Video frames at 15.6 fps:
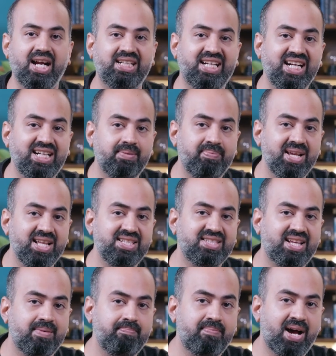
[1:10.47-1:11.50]
A database
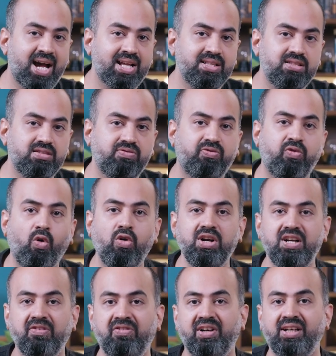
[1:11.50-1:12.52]
combines 4
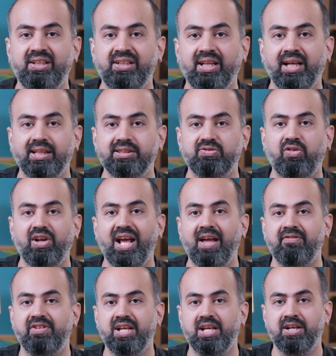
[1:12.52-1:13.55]
different things for
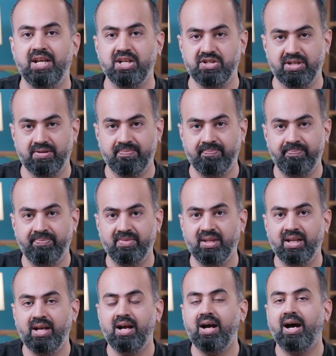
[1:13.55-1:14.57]
every region:
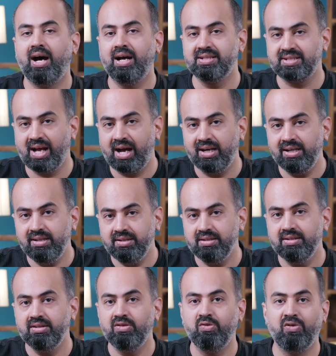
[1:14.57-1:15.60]
hazard,
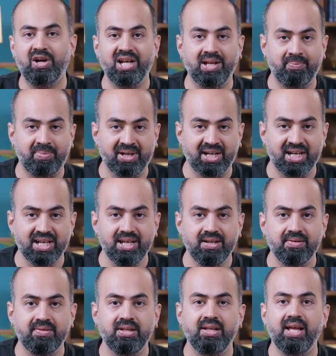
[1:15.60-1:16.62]
vulnerability,
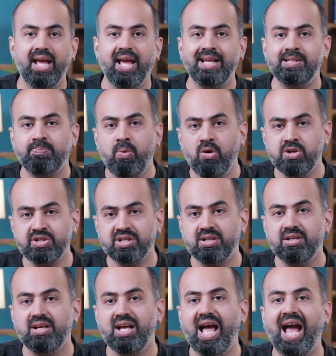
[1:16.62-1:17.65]

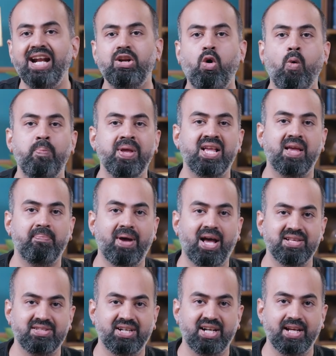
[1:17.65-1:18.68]
exposure, and coping
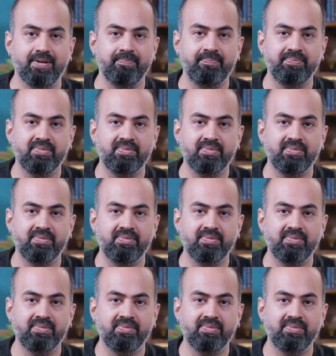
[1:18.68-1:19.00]
capacity.